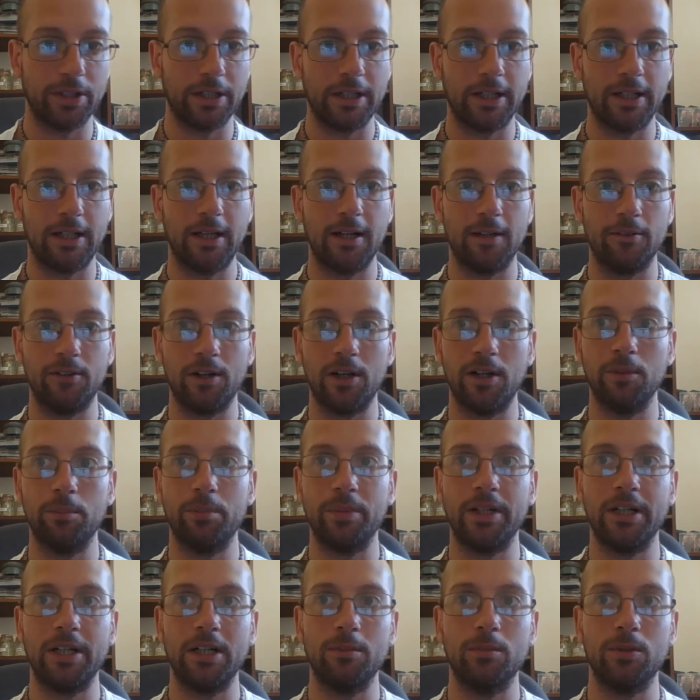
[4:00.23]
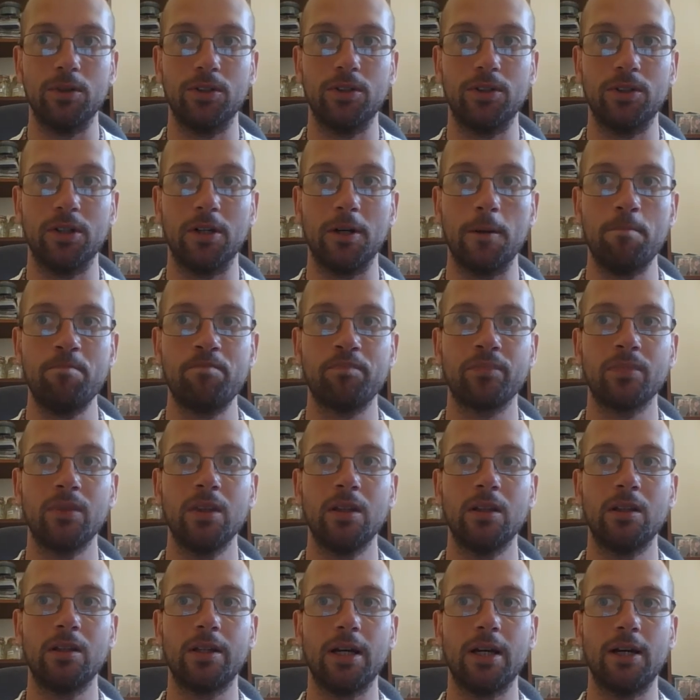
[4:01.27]
that I have, I've been able to
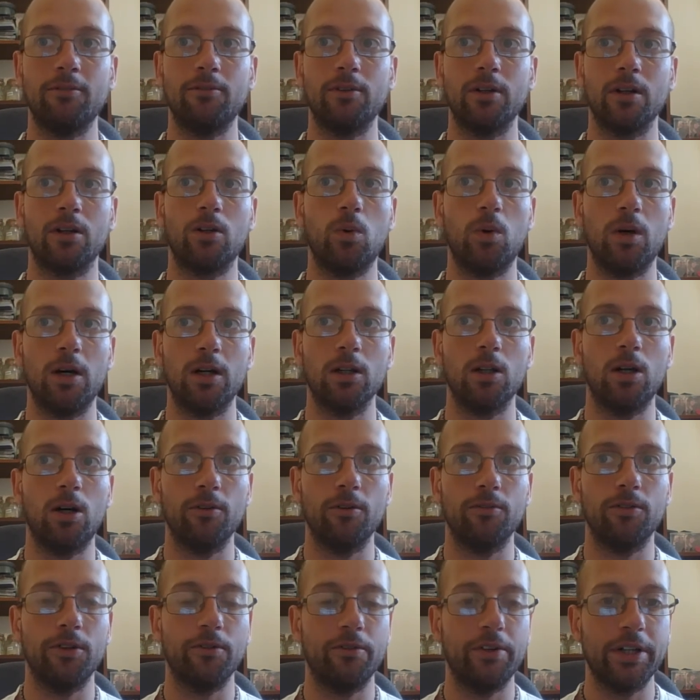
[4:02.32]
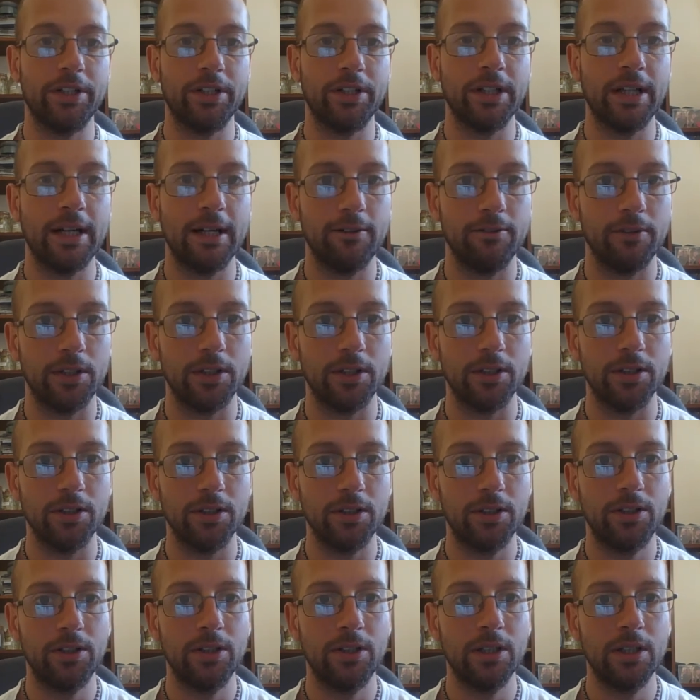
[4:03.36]
gather quite a lot of sufficient
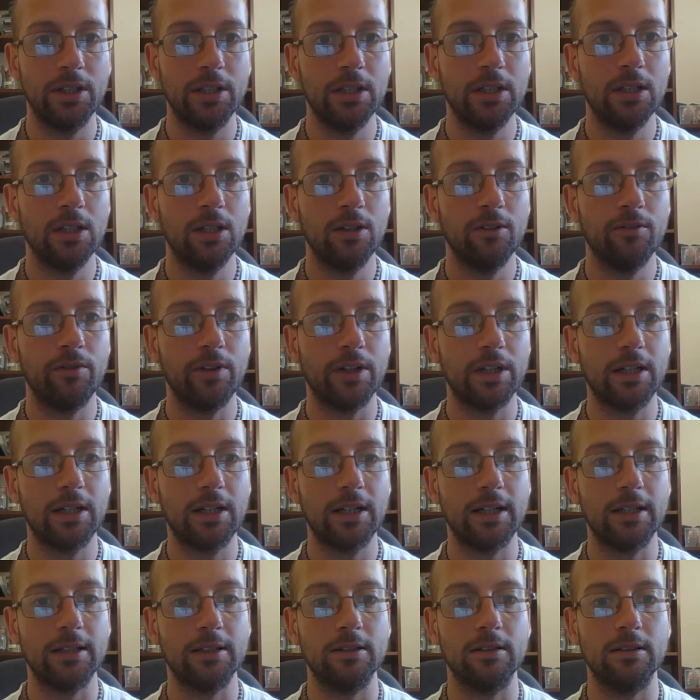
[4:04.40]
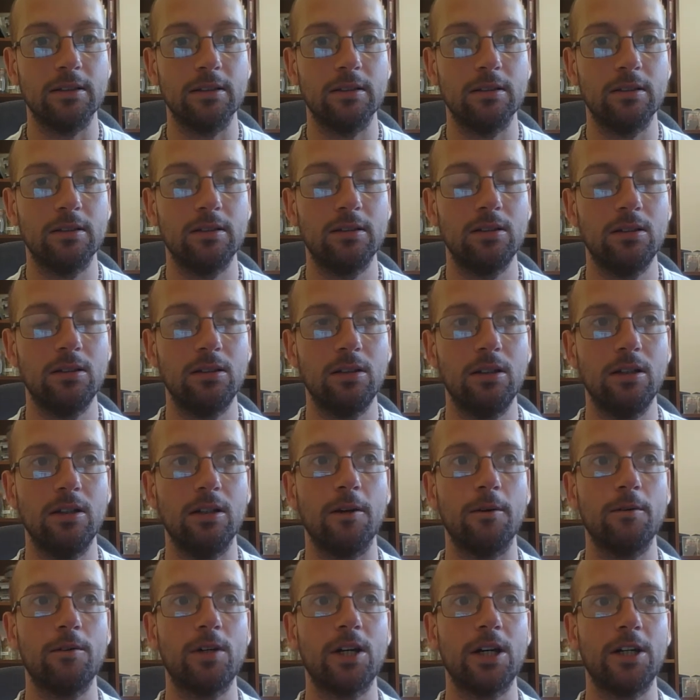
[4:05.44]
evidence that can, you
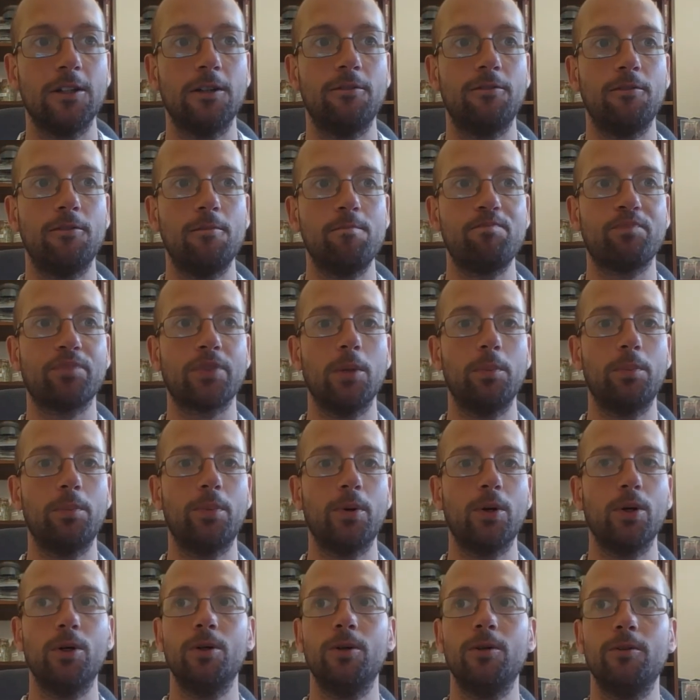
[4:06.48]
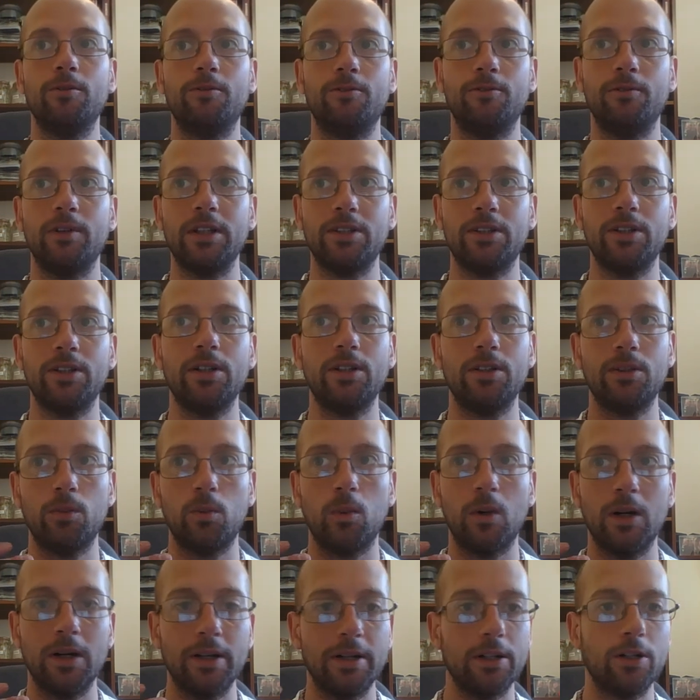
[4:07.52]
know, kind of prove this is
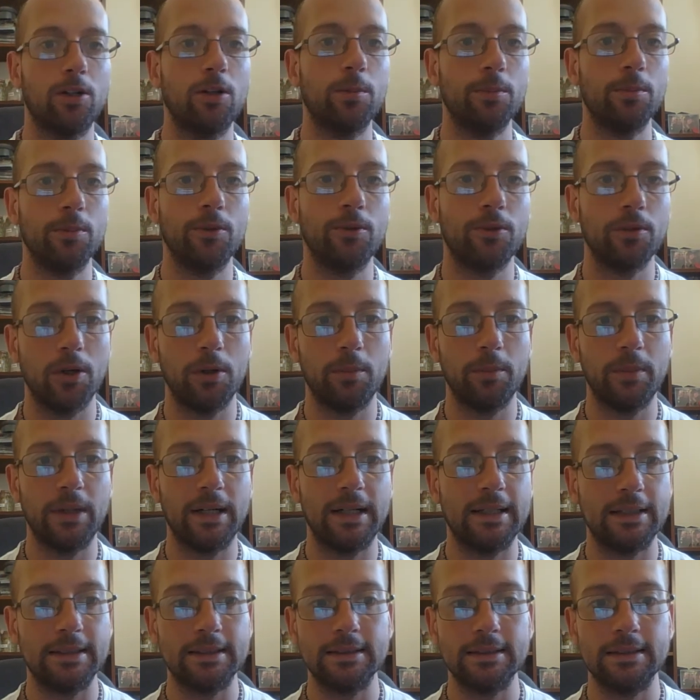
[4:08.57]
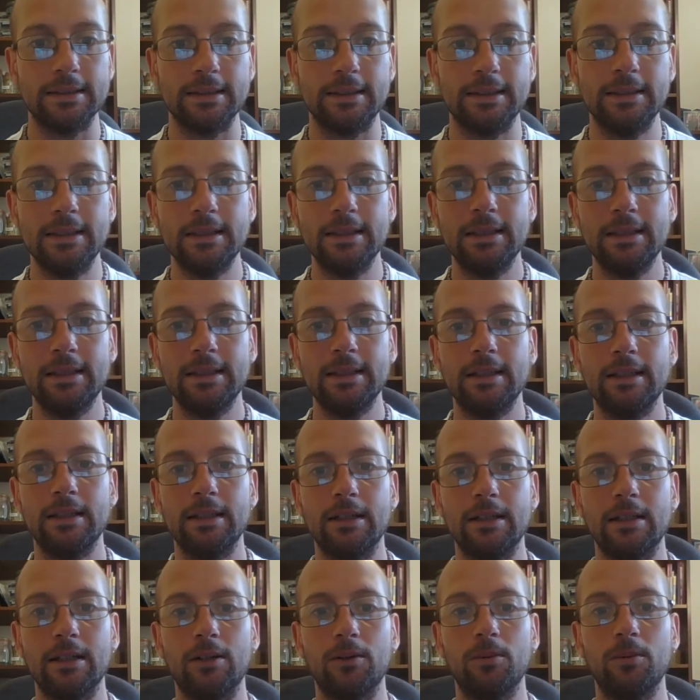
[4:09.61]
where it comes from, and,
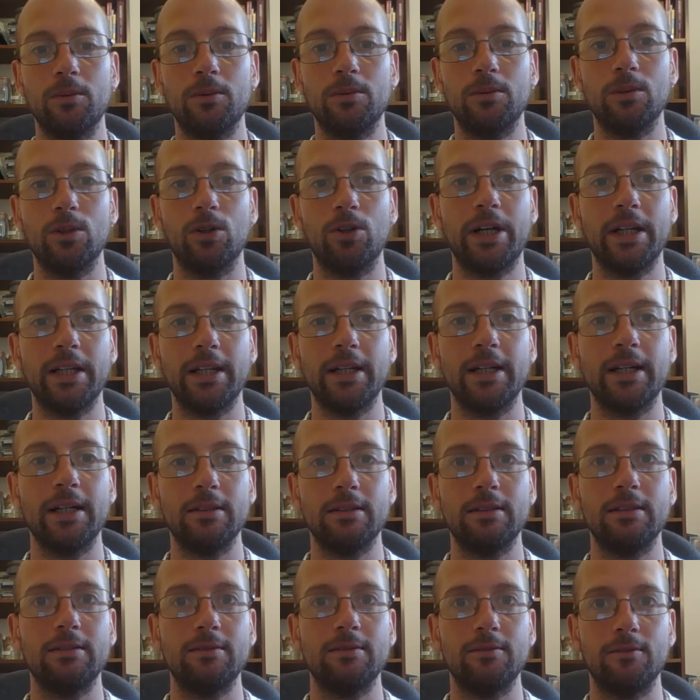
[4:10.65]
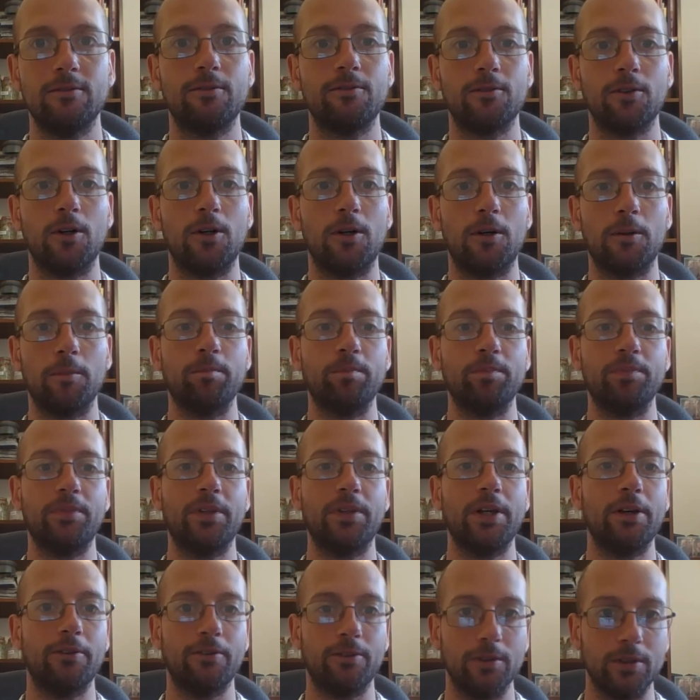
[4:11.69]
you know, look at it from
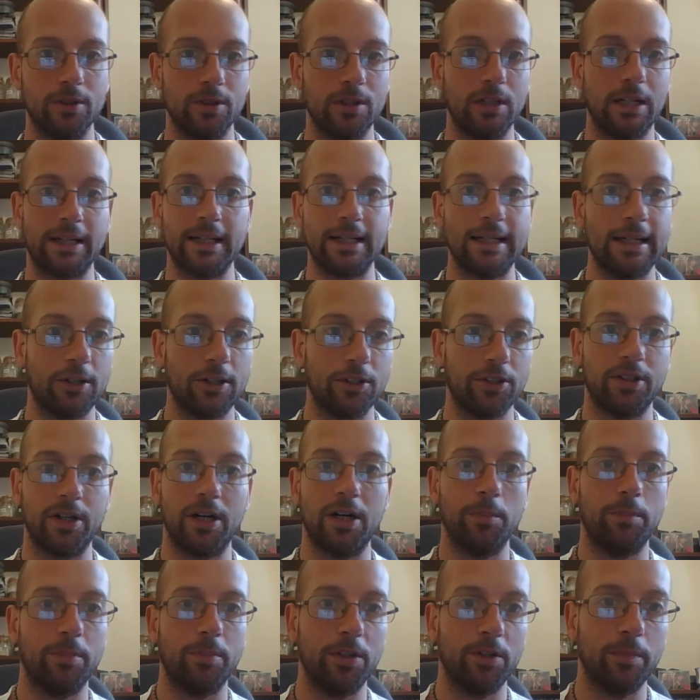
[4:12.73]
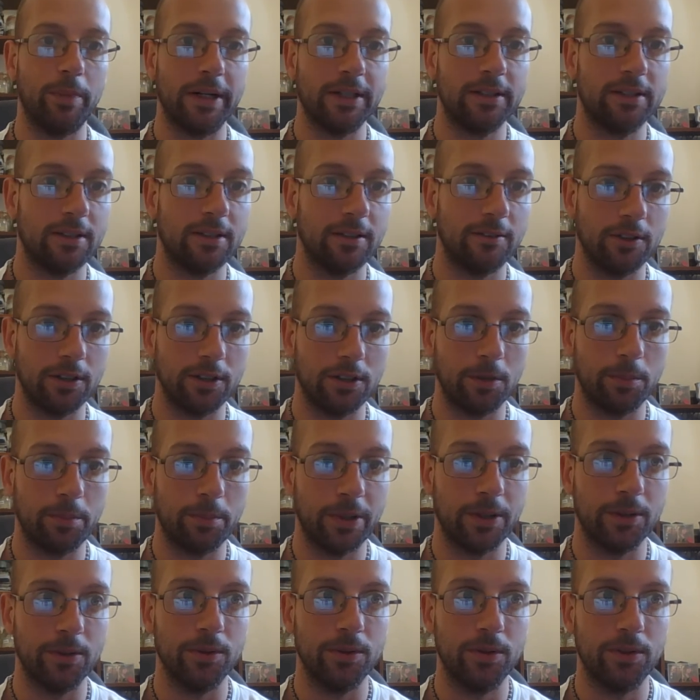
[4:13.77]
different, like an outside perspective, as
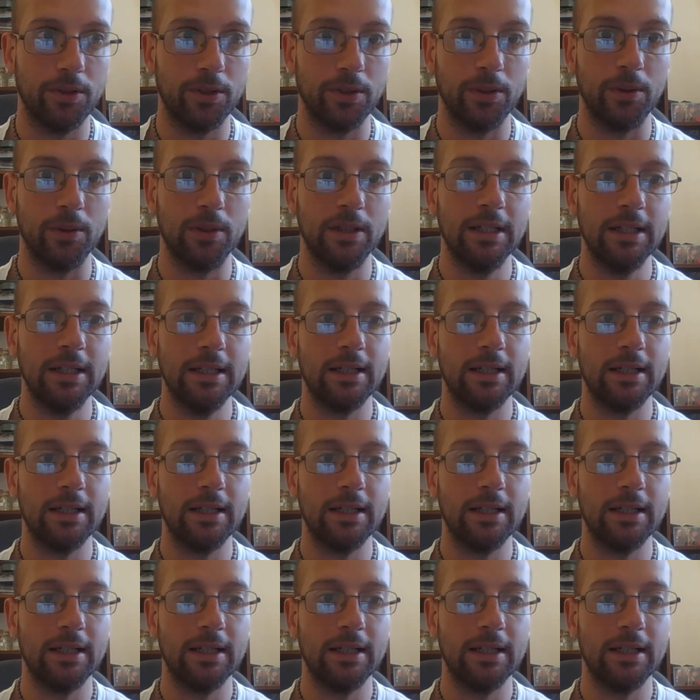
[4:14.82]
opposed to